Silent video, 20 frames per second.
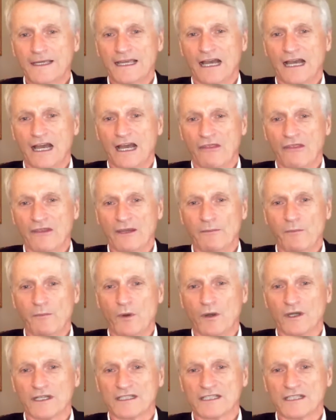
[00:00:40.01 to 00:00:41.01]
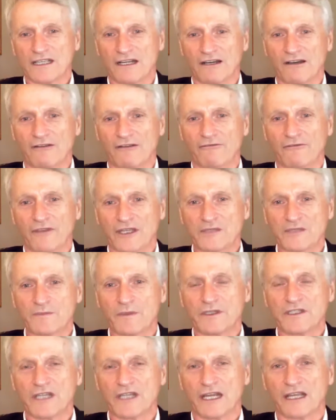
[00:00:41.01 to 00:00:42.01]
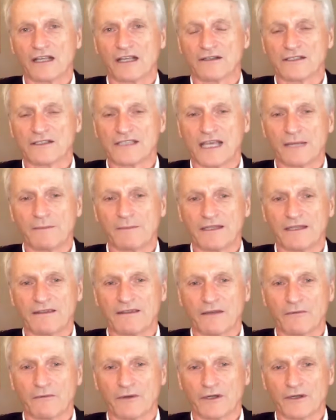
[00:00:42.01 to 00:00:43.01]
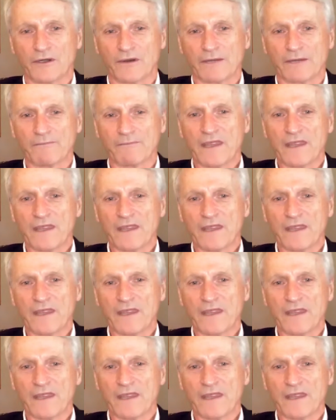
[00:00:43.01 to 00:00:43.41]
the importance of this particular segment that we're doing.